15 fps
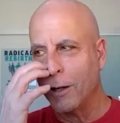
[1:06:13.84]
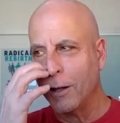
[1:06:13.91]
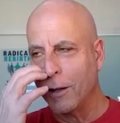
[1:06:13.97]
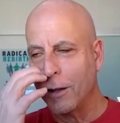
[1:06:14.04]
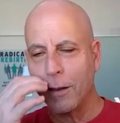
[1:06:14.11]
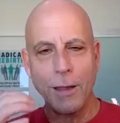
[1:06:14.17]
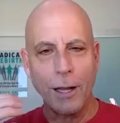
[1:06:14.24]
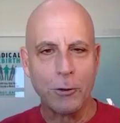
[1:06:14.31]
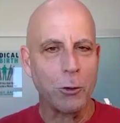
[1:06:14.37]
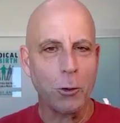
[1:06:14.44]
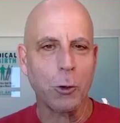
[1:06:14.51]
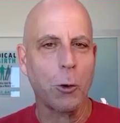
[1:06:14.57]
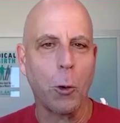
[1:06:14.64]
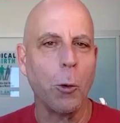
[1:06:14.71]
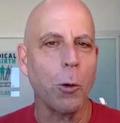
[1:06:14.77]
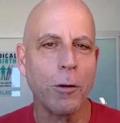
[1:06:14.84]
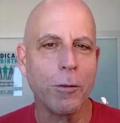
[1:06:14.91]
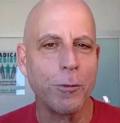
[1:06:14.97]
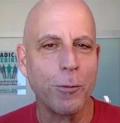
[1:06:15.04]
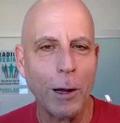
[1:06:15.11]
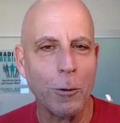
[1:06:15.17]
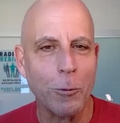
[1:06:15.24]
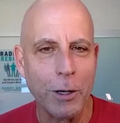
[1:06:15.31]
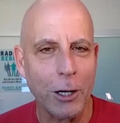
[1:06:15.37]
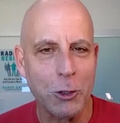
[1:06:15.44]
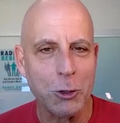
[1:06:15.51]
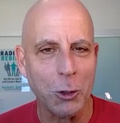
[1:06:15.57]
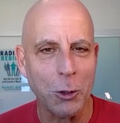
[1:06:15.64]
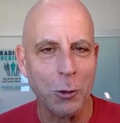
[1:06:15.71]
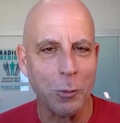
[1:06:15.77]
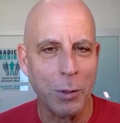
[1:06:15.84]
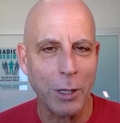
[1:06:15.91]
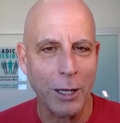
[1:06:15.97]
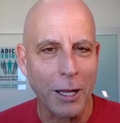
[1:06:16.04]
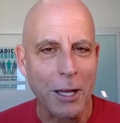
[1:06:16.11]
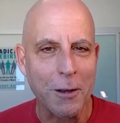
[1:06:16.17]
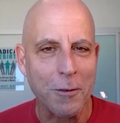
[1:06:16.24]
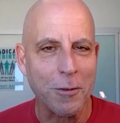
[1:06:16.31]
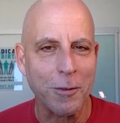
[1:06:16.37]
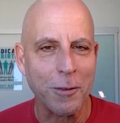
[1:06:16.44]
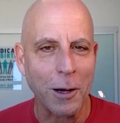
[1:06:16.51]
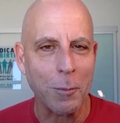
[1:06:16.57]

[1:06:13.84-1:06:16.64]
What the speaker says: That's your core foundational belief